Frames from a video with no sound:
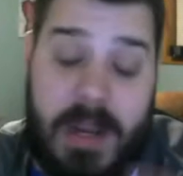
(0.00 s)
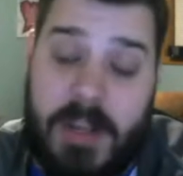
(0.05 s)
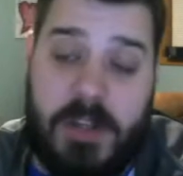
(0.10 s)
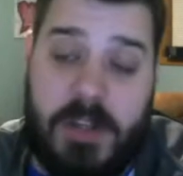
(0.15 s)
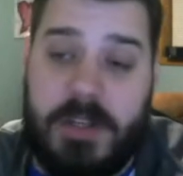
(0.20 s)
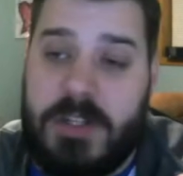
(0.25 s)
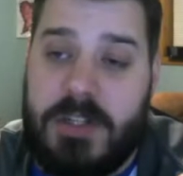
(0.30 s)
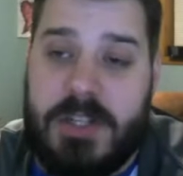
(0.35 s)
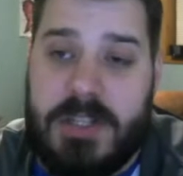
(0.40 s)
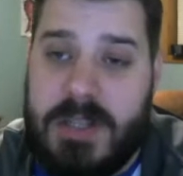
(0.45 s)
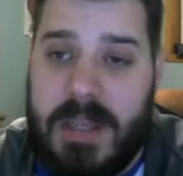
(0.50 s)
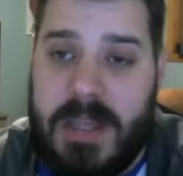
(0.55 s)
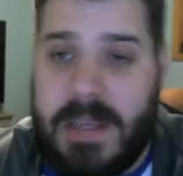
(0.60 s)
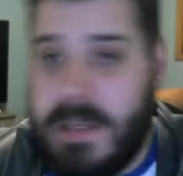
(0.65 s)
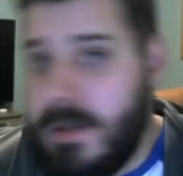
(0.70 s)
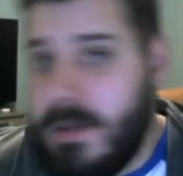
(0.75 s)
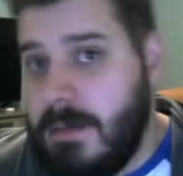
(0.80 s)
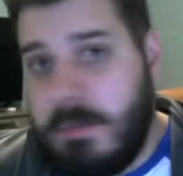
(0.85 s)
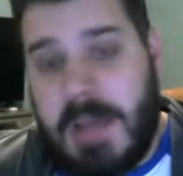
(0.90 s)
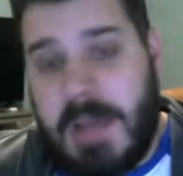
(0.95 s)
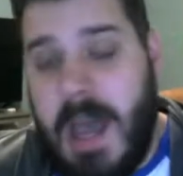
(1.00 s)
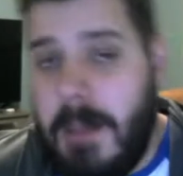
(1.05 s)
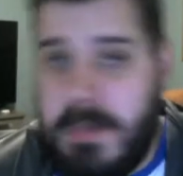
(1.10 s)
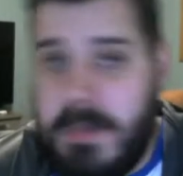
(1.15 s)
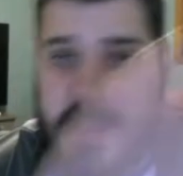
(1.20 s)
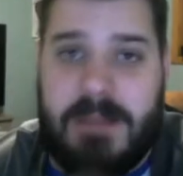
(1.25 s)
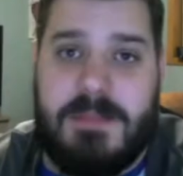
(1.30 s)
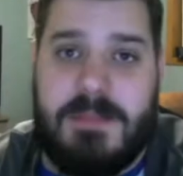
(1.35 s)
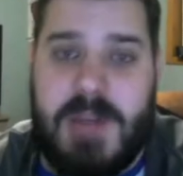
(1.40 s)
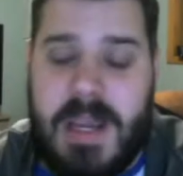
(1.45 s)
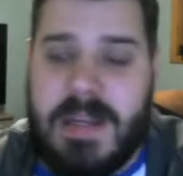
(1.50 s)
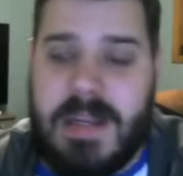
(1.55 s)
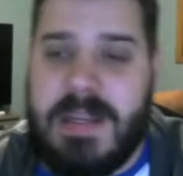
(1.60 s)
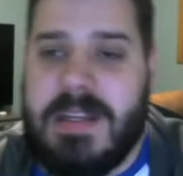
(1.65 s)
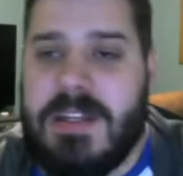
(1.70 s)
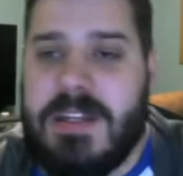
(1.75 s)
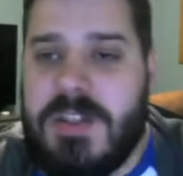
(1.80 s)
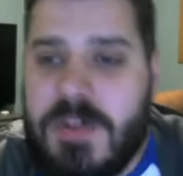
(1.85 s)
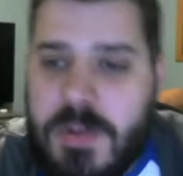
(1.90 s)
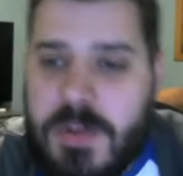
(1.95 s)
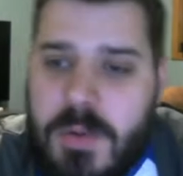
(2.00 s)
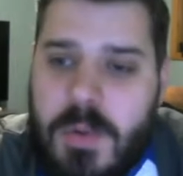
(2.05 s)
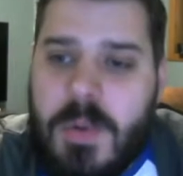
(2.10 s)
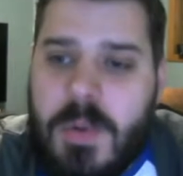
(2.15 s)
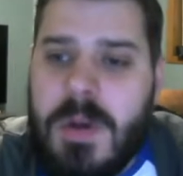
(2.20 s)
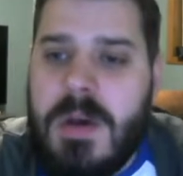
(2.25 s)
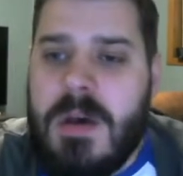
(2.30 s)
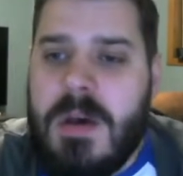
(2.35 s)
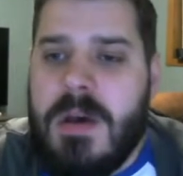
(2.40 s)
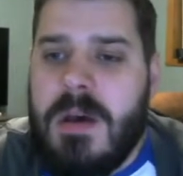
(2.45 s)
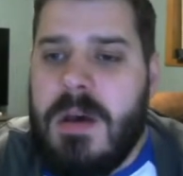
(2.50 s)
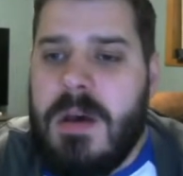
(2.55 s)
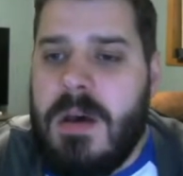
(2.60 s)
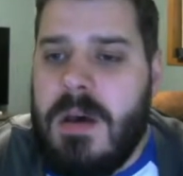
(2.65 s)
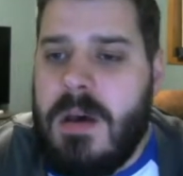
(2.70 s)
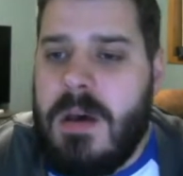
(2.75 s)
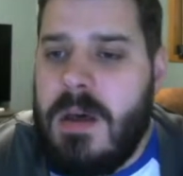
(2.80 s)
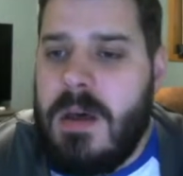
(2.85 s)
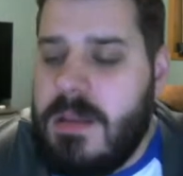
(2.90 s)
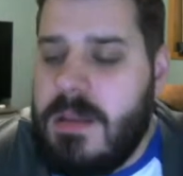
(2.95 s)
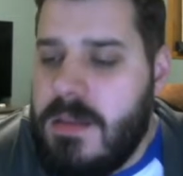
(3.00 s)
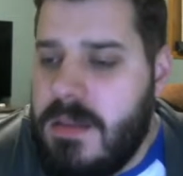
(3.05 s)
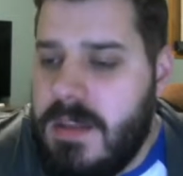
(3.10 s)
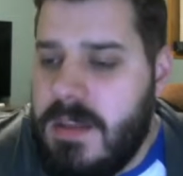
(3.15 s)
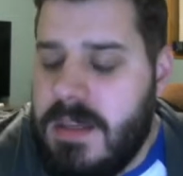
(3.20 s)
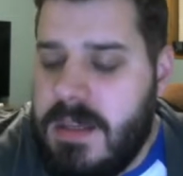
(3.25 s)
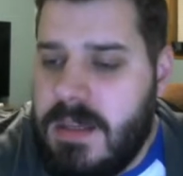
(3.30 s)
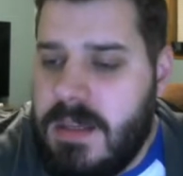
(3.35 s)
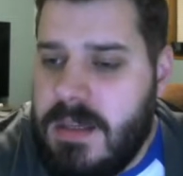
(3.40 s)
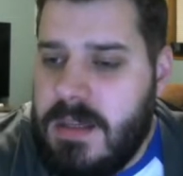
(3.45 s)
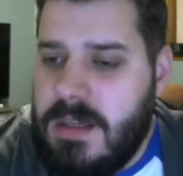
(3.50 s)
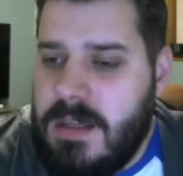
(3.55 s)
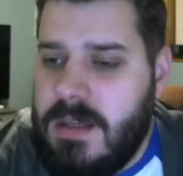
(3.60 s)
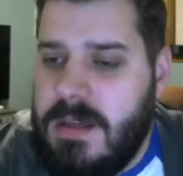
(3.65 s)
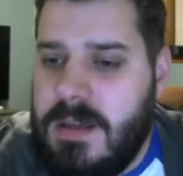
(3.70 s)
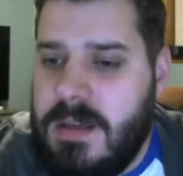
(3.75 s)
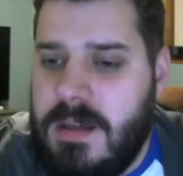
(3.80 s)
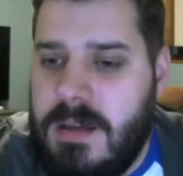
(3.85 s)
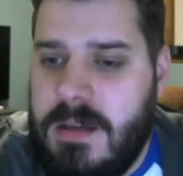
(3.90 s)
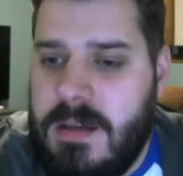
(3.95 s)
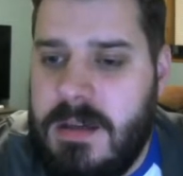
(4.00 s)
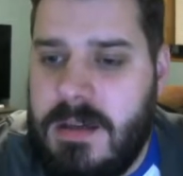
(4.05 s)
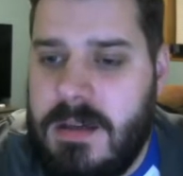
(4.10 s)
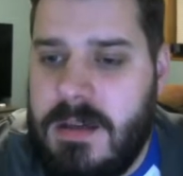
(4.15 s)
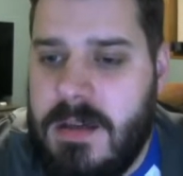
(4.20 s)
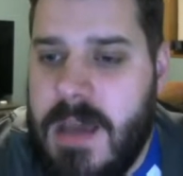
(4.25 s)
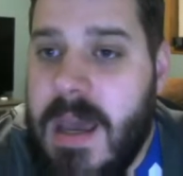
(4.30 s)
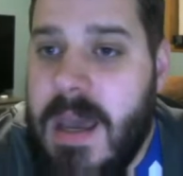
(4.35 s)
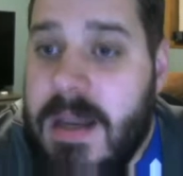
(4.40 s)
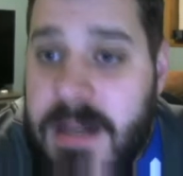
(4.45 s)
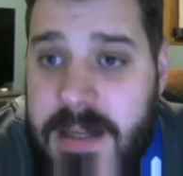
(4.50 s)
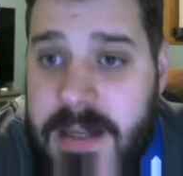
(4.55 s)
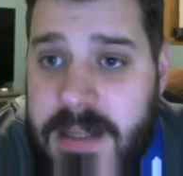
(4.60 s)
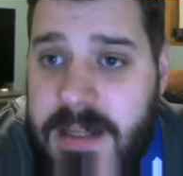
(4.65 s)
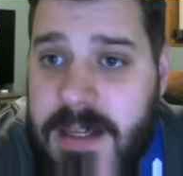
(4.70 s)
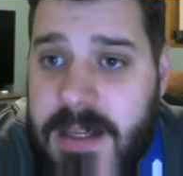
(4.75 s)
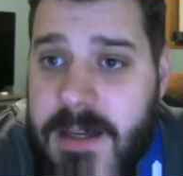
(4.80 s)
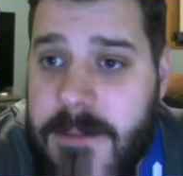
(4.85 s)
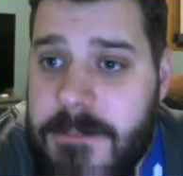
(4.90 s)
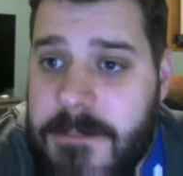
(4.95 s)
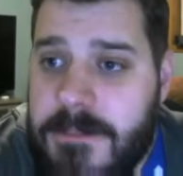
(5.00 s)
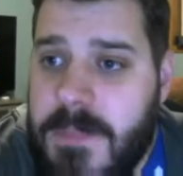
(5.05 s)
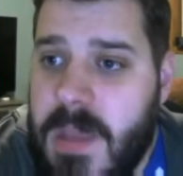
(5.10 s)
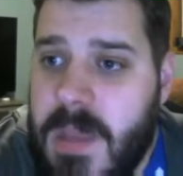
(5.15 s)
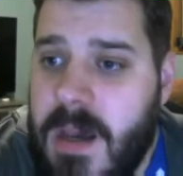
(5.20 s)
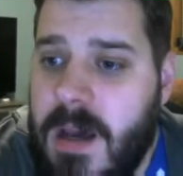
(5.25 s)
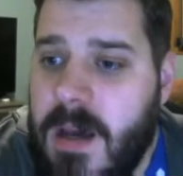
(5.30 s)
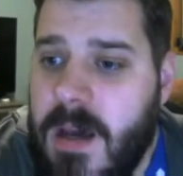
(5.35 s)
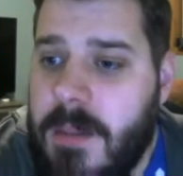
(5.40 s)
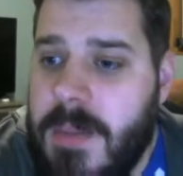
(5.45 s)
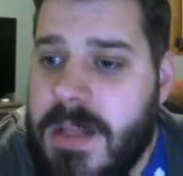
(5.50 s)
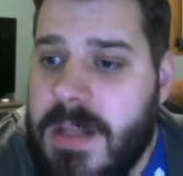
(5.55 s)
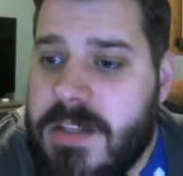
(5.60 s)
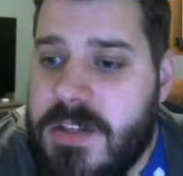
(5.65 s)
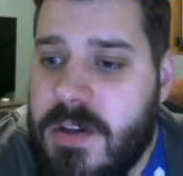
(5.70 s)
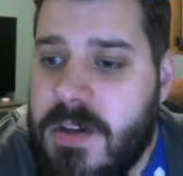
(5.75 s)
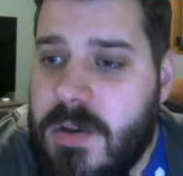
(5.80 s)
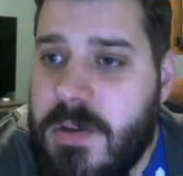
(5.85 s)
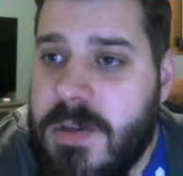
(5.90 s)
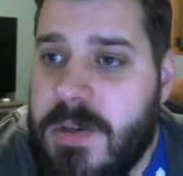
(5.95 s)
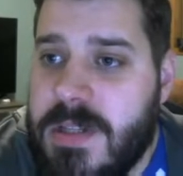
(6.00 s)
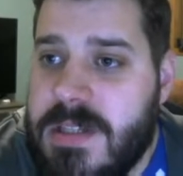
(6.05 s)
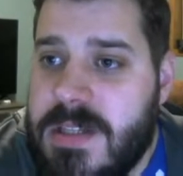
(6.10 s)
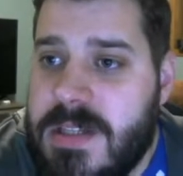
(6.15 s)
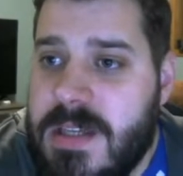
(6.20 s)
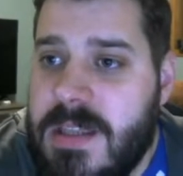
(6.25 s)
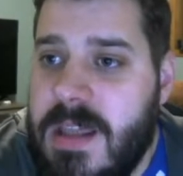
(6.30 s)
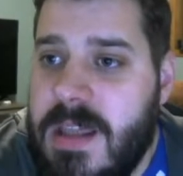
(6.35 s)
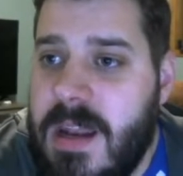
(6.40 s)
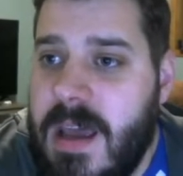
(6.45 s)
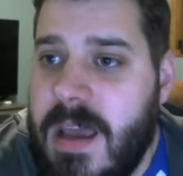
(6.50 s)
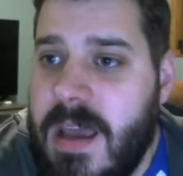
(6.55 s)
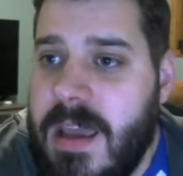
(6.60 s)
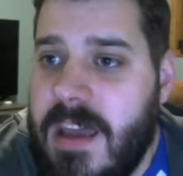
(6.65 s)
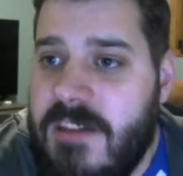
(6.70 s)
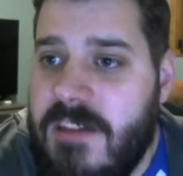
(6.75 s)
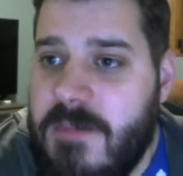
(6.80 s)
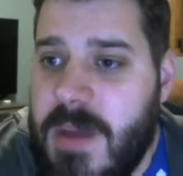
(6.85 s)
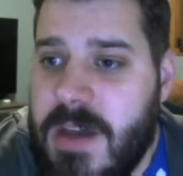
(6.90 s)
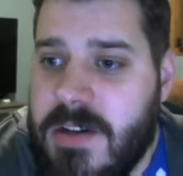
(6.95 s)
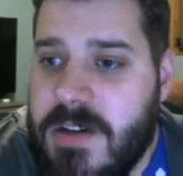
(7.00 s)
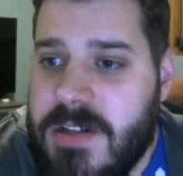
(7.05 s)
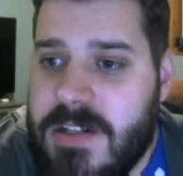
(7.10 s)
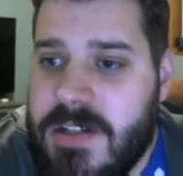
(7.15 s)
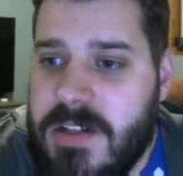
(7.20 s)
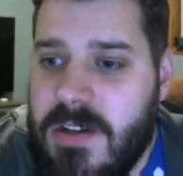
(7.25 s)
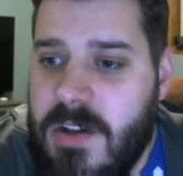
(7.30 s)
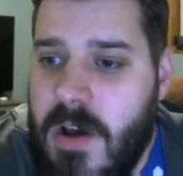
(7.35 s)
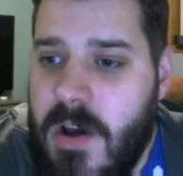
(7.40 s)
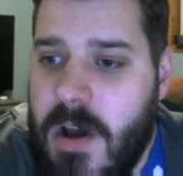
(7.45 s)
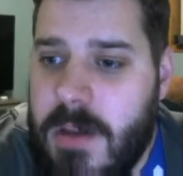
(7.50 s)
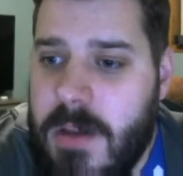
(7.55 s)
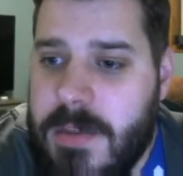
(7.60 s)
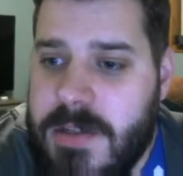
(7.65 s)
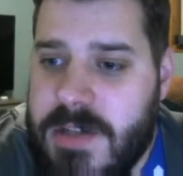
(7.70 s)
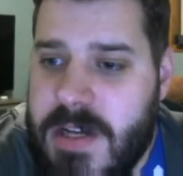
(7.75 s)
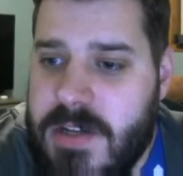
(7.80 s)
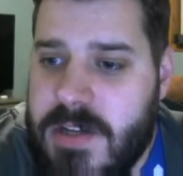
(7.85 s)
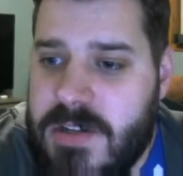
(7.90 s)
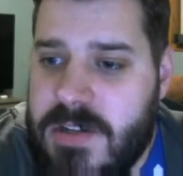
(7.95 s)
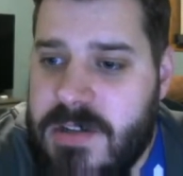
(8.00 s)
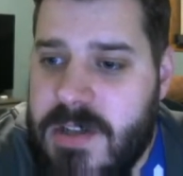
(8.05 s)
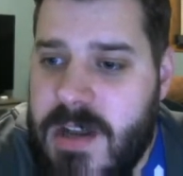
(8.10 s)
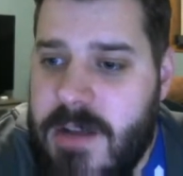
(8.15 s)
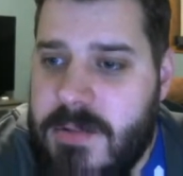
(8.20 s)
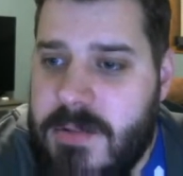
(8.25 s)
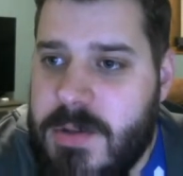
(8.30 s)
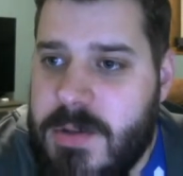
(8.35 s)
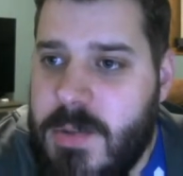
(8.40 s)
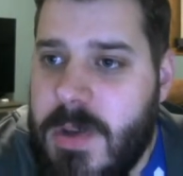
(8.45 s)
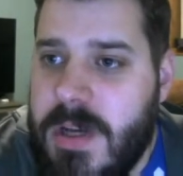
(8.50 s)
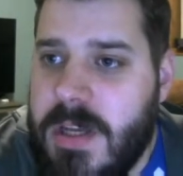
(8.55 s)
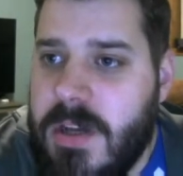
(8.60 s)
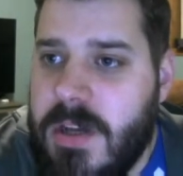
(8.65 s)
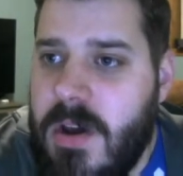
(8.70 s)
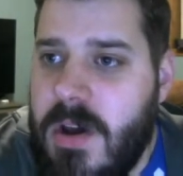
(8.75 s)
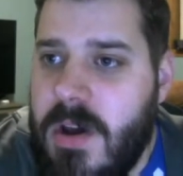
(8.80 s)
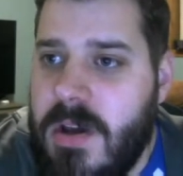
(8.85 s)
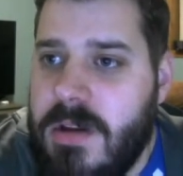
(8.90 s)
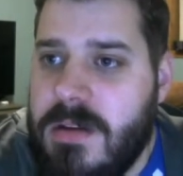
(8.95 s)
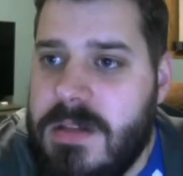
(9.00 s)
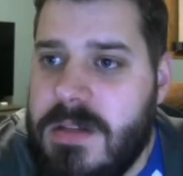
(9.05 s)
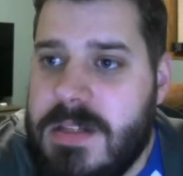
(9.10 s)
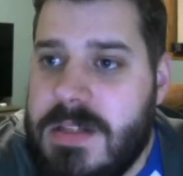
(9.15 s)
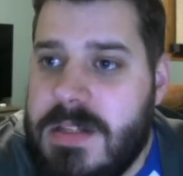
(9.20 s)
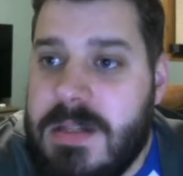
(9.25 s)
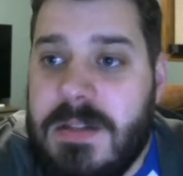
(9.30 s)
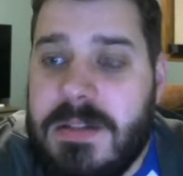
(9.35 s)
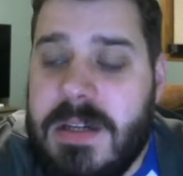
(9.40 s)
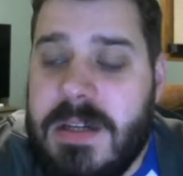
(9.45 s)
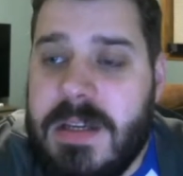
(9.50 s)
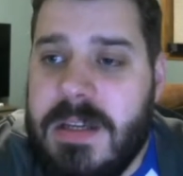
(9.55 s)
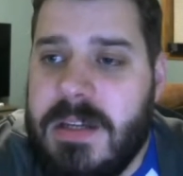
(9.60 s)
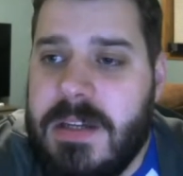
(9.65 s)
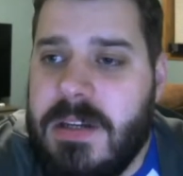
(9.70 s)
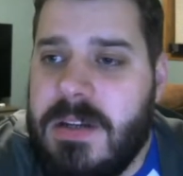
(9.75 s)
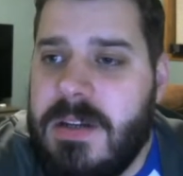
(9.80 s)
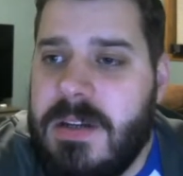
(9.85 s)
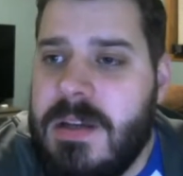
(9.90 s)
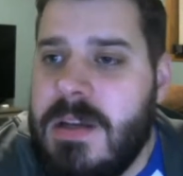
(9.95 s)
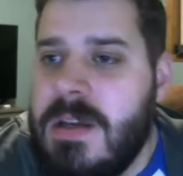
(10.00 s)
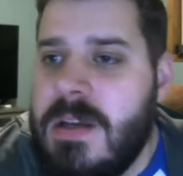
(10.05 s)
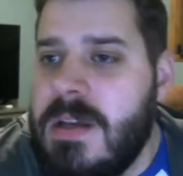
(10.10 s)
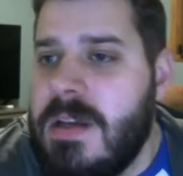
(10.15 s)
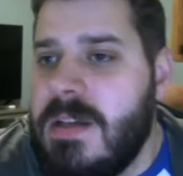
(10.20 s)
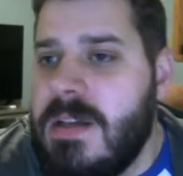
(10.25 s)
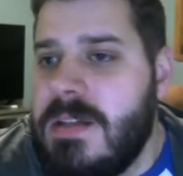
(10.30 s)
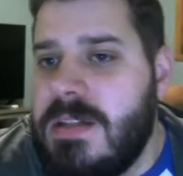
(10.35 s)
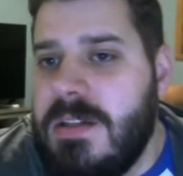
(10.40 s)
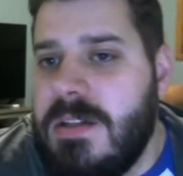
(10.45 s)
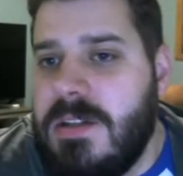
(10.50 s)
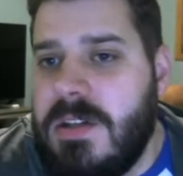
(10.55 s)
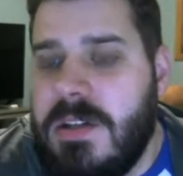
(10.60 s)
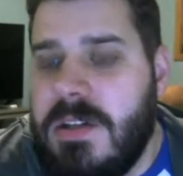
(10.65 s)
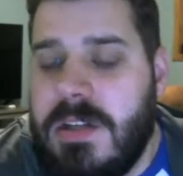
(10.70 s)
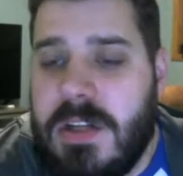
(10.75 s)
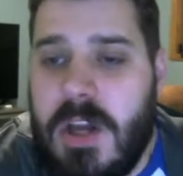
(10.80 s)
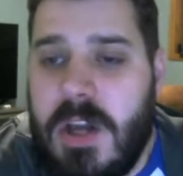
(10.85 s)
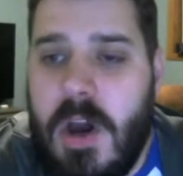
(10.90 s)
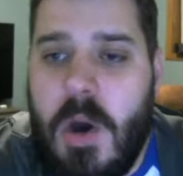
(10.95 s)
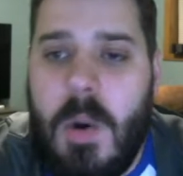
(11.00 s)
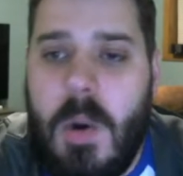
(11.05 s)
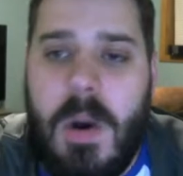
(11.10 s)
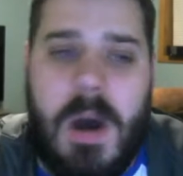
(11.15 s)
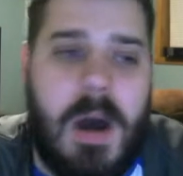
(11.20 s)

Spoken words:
just like copy them right into the editing kit. And so you can see that I have my original Army Ranger that I was working on still right here, still good to go.